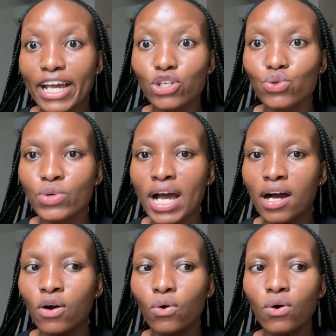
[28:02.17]
do
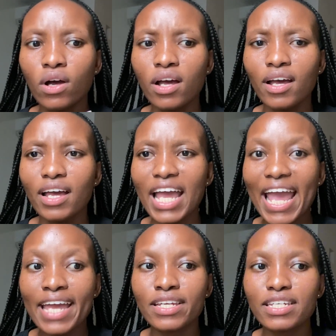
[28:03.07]
now,
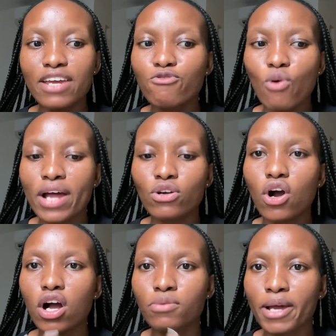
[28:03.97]
and everyone
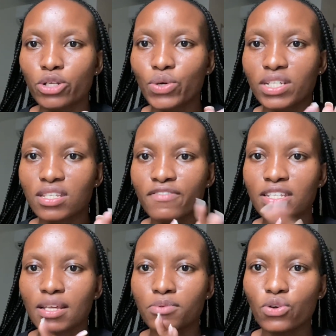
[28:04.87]
on my 27
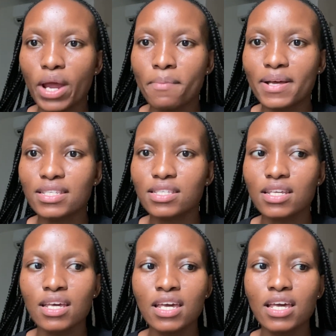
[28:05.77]
subscribers
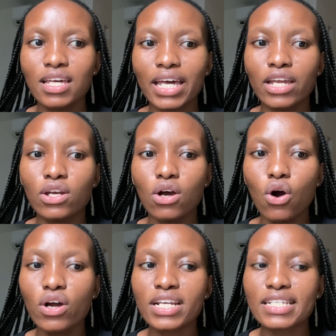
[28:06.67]
can
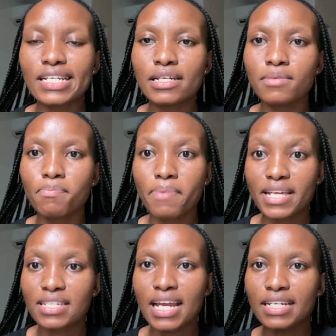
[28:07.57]
honestly
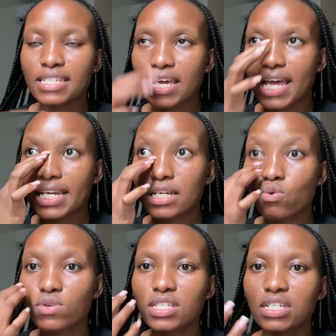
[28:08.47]
personally say yati
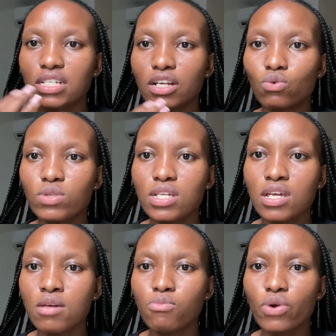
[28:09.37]
kungisitile ukuthi
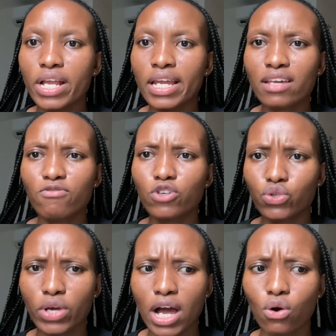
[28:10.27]
ngibukele
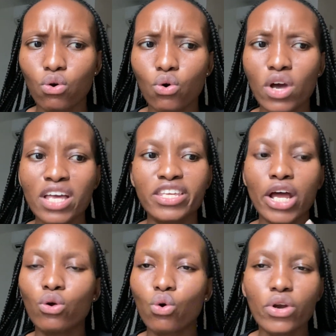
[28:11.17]
ivideo yakho
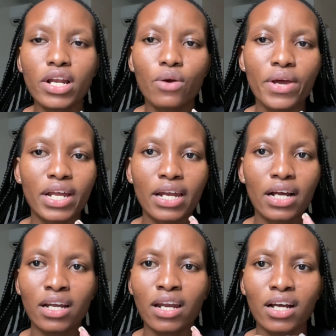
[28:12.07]
nyalo ngikhonile kwenta
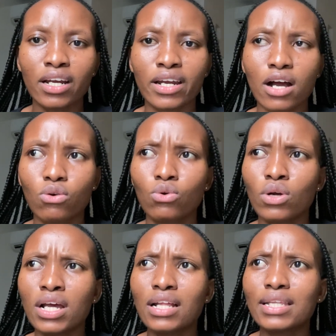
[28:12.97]
nakna
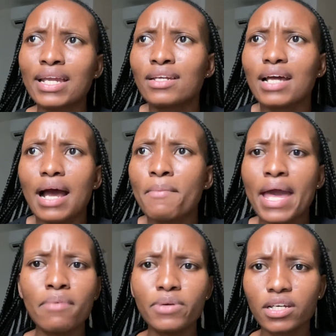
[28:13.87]
then I'm
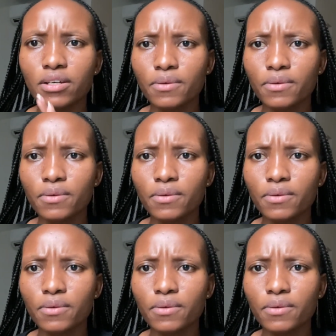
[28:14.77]
happy.